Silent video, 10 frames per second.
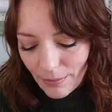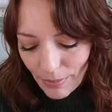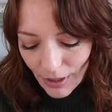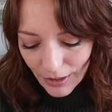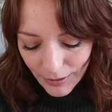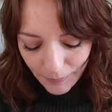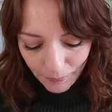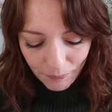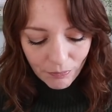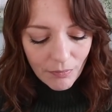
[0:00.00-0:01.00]
some books.
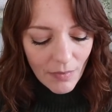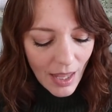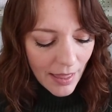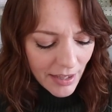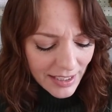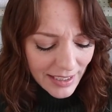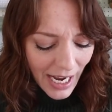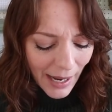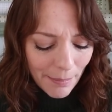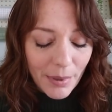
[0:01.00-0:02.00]
This
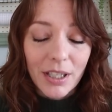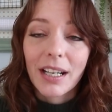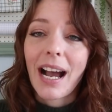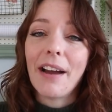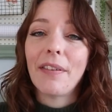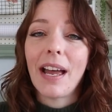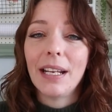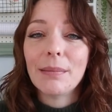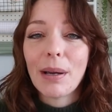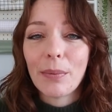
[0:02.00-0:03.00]
top book I've had
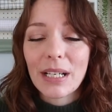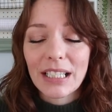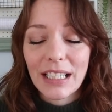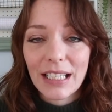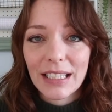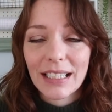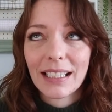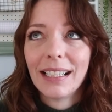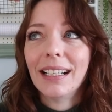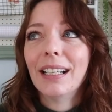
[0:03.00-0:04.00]
in my wish list
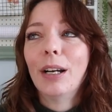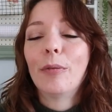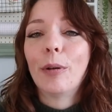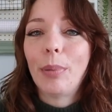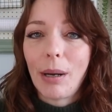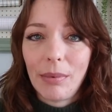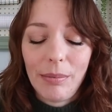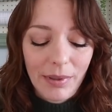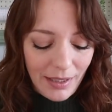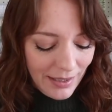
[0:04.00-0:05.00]
for
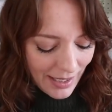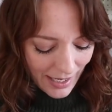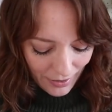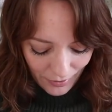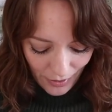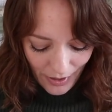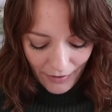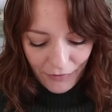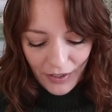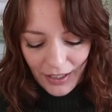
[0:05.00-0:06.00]
probably, I don't know, I
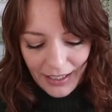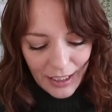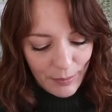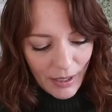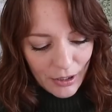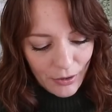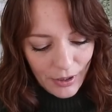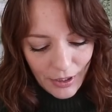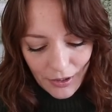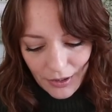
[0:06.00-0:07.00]
feel like it's been two
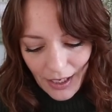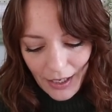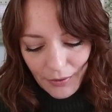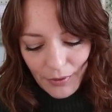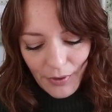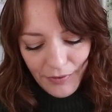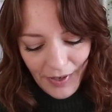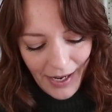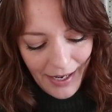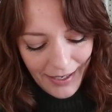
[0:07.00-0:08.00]
years. I don't know if
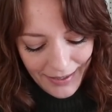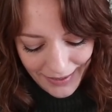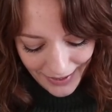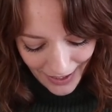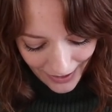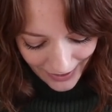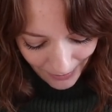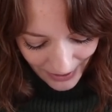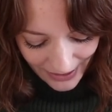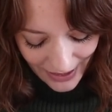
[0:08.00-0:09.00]
it has.
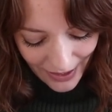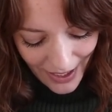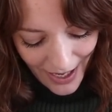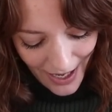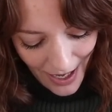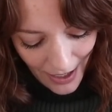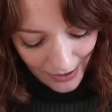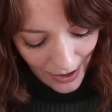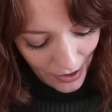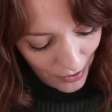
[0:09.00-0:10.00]
Let me see.
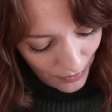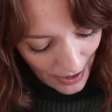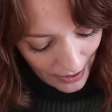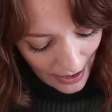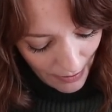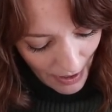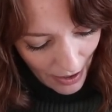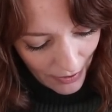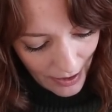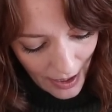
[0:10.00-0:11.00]
I'll tell you when it came
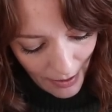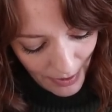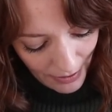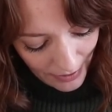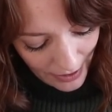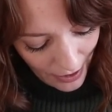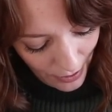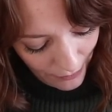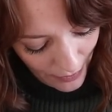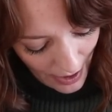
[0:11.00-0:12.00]
out and then I'll be able to tell
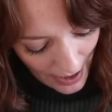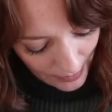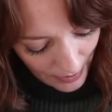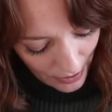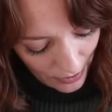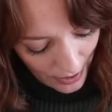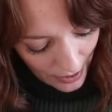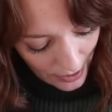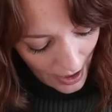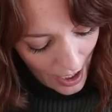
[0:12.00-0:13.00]
you if it has been two
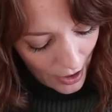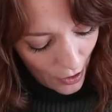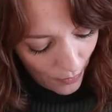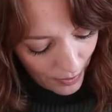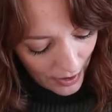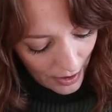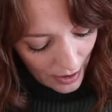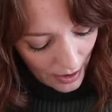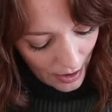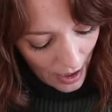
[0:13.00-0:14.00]
years. Nope.
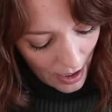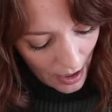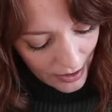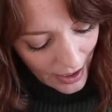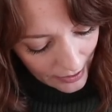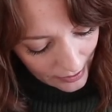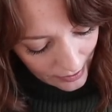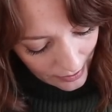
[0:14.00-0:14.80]
Uh, yes.